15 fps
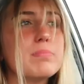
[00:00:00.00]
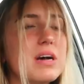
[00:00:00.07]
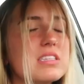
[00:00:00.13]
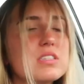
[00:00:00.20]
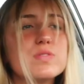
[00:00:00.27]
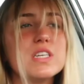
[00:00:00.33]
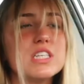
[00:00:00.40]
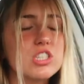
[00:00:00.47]

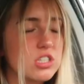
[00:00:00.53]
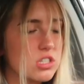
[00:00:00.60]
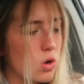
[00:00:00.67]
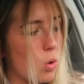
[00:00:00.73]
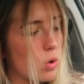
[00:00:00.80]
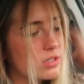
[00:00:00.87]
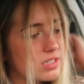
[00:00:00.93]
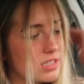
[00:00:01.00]
BuzzFeed just
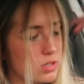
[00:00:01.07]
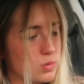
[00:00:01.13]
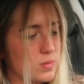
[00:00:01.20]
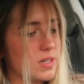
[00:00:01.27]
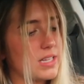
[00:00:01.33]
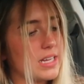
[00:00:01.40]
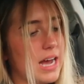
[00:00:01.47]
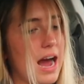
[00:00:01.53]
holds this
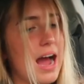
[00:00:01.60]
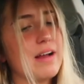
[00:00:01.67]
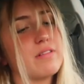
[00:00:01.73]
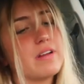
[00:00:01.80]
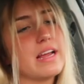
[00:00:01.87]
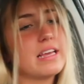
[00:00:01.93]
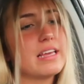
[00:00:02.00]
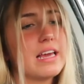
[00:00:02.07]
really high
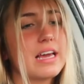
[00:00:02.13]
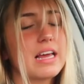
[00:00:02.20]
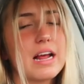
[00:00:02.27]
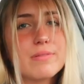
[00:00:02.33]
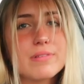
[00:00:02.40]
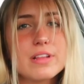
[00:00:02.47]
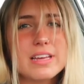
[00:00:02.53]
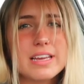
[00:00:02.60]
ranking, and
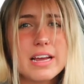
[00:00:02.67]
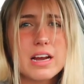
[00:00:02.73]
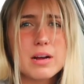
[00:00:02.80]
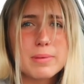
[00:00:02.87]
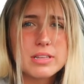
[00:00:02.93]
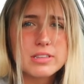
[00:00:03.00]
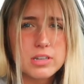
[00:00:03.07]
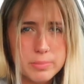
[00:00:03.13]
I really care
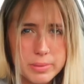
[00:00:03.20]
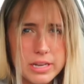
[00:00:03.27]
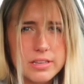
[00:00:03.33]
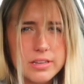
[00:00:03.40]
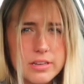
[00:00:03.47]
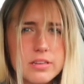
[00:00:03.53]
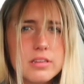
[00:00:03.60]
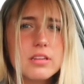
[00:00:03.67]
about their
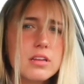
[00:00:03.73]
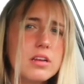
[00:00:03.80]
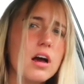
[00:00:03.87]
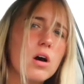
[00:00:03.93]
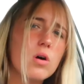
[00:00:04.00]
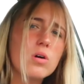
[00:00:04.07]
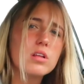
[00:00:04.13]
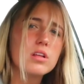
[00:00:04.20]
opinion. You
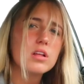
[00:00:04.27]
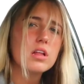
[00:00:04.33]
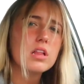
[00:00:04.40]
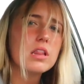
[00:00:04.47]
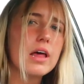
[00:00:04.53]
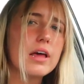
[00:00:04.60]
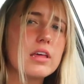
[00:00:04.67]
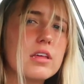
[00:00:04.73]
know?
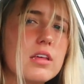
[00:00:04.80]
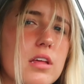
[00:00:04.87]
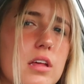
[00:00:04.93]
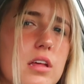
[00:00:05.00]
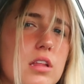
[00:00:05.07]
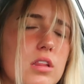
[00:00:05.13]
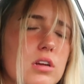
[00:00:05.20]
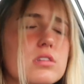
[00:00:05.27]
Like,
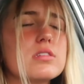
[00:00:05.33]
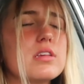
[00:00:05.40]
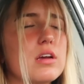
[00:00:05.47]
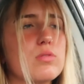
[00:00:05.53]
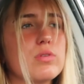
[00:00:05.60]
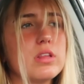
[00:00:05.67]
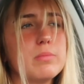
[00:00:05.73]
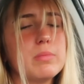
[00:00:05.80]
they're just
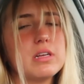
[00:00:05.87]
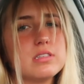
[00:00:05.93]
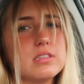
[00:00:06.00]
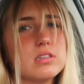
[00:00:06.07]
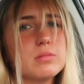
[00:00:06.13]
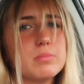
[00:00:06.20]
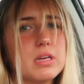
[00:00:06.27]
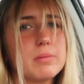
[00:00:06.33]
like a really big
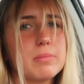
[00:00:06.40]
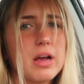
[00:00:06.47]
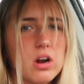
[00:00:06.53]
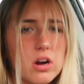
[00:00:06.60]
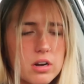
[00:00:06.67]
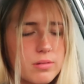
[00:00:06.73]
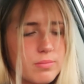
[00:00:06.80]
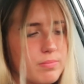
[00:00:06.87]
deal to me in my heart.